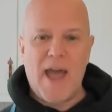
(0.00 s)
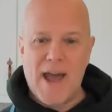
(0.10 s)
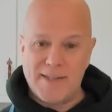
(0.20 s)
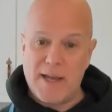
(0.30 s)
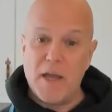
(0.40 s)

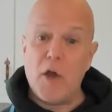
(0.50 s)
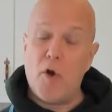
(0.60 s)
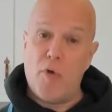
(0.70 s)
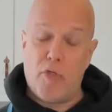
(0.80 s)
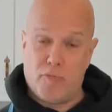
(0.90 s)
as I
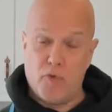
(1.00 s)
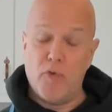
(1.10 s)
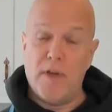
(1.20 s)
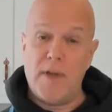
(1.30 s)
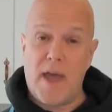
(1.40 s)
go through
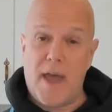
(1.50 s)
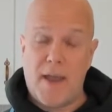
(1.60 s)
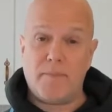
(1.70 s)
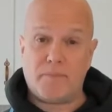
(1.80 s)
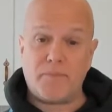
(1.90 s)
the
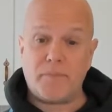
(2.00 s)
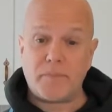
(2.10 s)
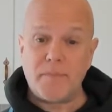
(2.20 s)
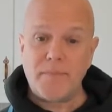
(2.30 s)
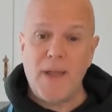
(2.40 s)
day,
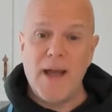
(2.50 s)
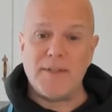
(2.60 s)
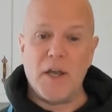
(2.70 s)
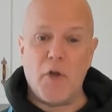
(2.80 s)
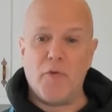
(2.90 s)
as
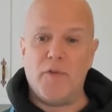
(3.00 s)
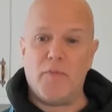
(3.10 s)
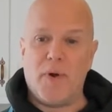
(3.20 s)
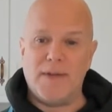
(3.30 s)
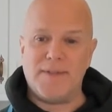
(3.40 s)
I go through this
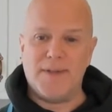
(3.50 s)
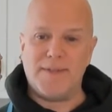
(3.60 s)
process.